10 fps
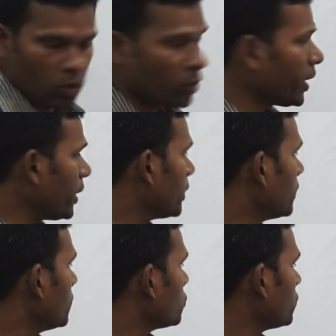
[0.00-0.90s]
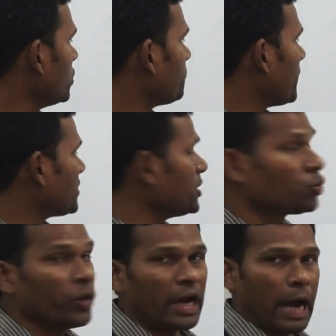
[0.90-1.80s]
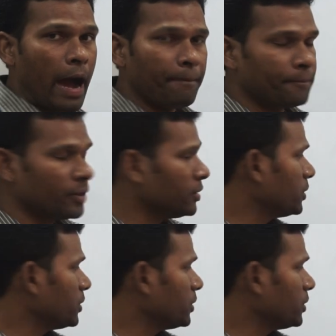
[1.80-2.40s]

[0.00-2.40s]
Okay, so this person is going up,